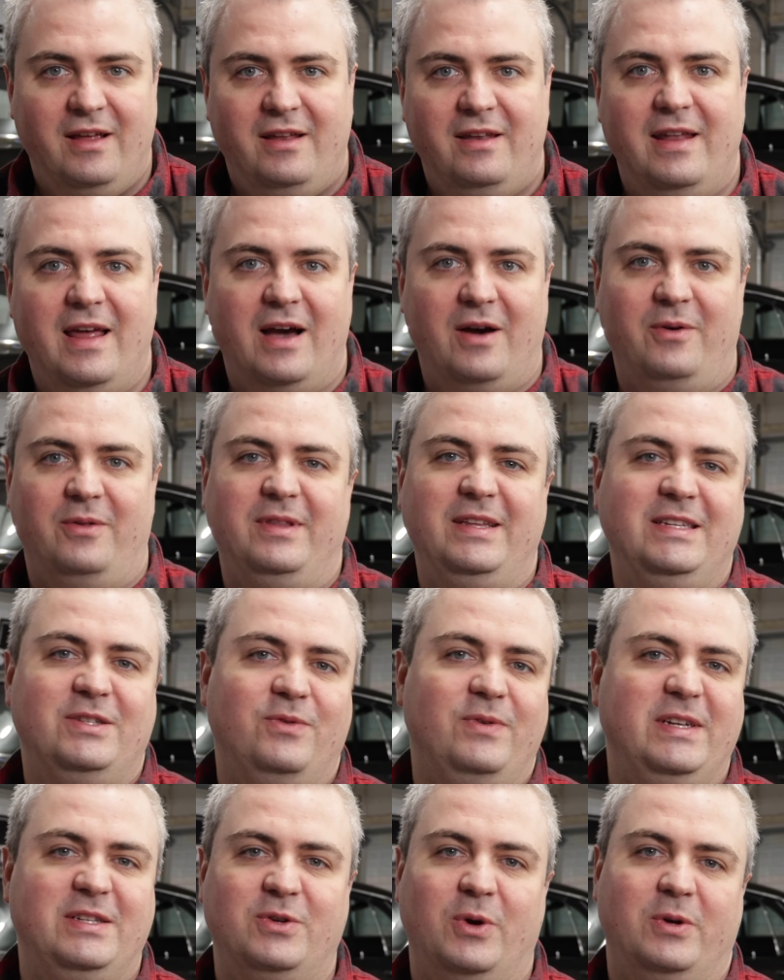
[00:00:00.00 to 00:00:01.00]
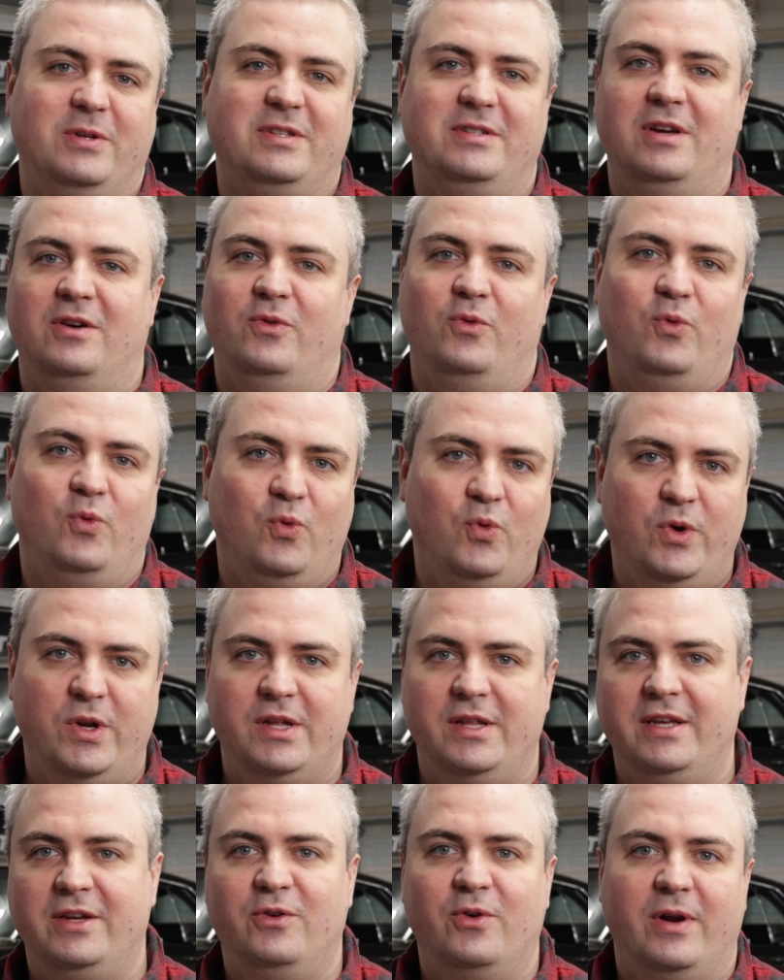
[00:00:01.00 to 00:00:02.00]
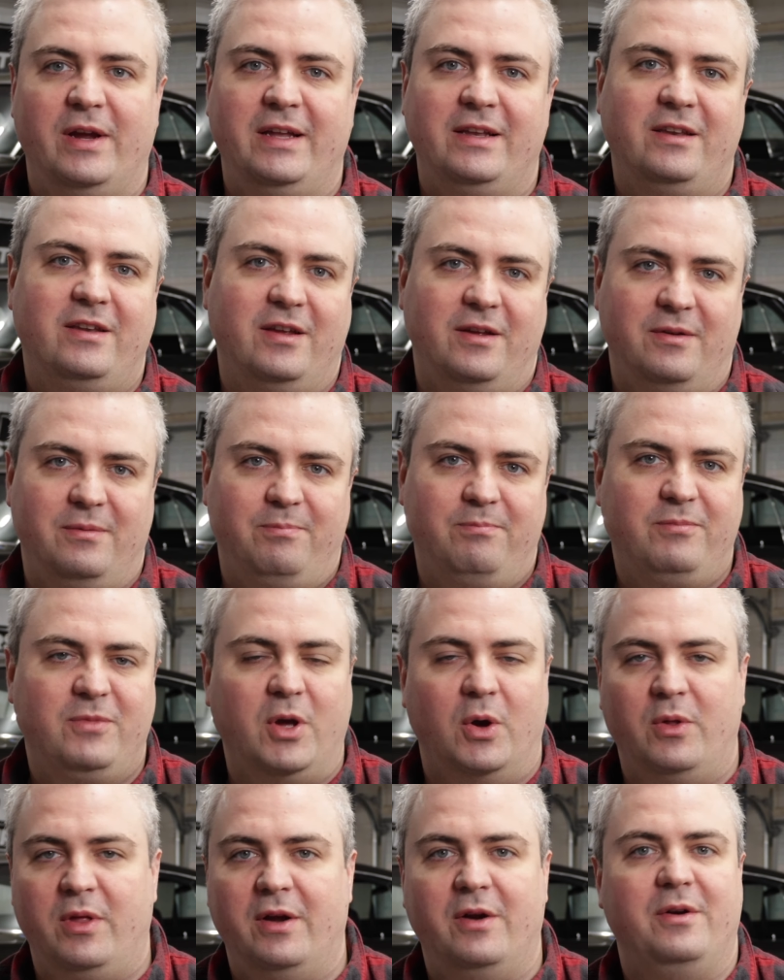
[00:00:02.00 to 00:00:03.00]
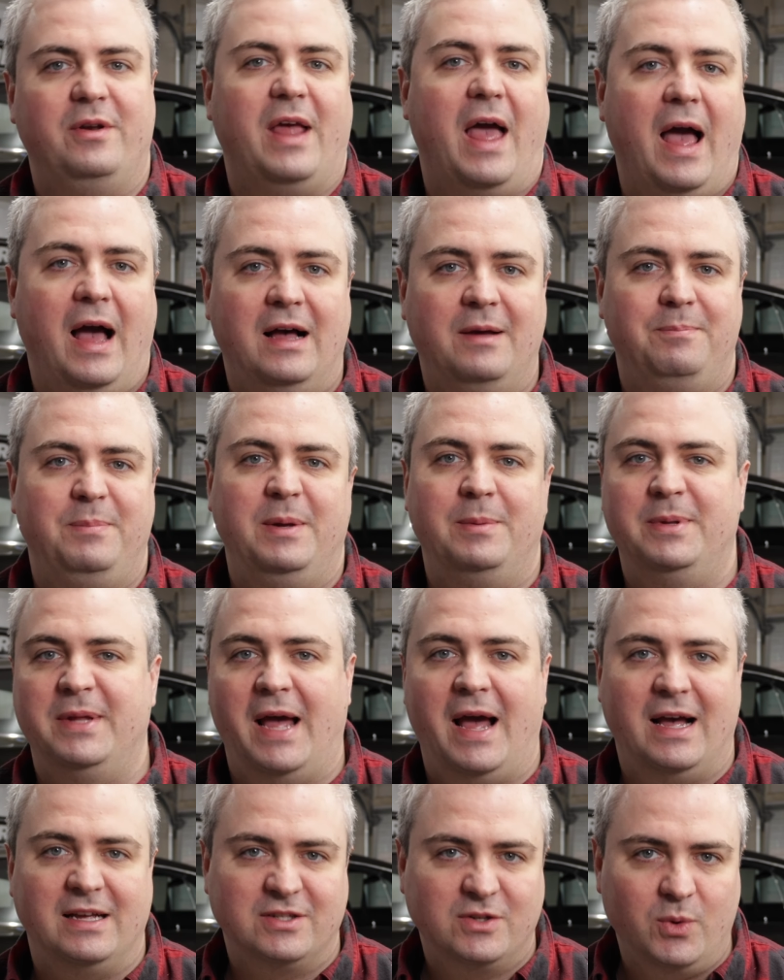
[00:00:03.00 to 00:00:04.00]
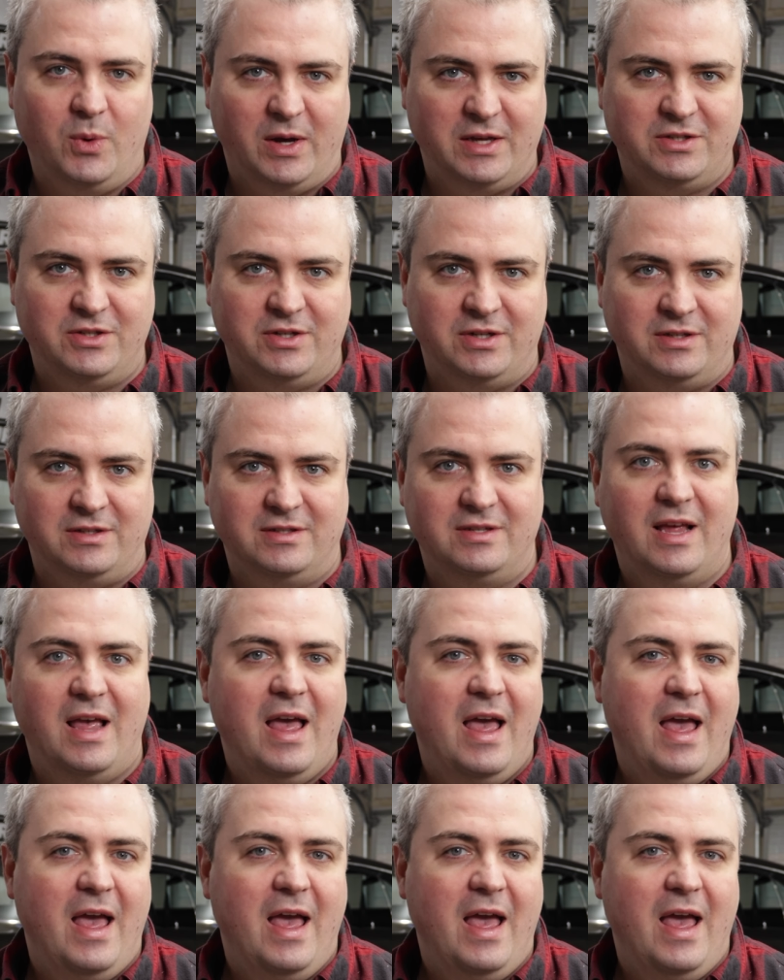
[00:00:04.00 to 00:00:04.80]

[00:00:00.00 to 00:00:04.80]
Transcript: Now, these resources are really great to go there and to be able to ask questions,